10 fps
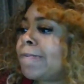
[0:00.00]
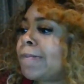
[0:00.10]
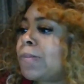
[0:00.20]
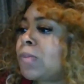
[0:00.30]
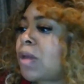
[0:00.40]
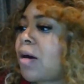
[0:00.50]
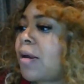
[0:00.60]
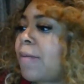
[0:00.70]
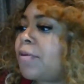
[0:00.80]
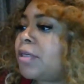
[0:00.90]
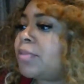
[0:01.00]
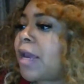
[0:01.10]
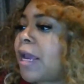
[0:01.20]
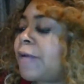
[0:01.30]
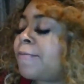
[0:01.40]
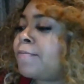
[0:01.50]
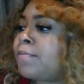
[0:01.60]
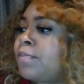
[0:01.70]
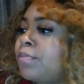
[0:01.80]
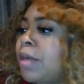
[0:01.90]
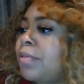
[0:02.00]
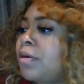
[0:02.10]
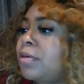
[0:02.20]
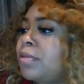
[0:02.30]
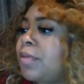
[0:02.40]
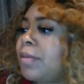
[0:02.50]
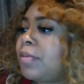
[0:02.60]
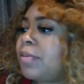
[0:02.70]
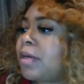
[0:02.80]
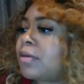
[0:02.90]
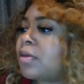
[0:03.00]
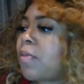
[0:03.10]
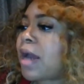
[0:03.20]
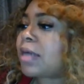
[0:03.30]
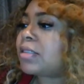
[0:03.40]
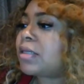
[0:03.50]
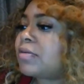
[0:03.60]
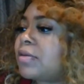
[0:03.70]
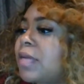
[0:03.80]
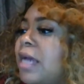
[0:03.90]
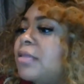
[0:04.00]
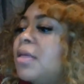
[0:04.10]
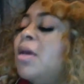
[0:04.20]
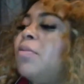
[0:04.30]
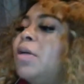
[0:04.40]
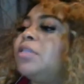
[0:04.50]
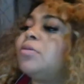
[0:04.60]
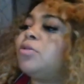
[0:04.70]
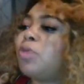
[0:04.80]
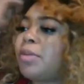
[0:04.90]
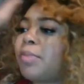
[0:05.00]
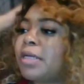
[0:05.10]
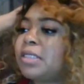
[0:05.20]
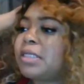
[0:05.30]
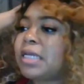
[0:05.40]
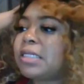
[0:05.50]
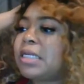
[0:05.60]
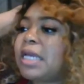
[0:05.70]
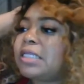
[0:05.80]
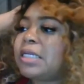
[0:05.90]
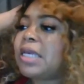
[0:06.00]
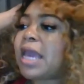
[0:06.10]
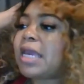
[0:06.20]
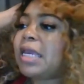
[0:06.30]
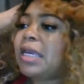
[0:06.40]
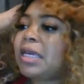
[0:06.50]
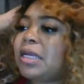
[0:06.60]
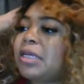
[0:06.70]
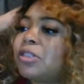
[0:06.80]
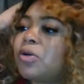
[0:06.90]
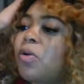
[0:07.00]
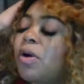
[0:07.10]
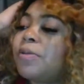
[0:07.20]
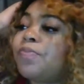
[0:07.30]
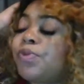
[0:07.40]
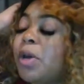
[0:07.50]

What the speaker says: I'm sorry, pushback. People be on some wild stuff sometimes. What's the difference between Monetization Nation, KE, and Instacoin? So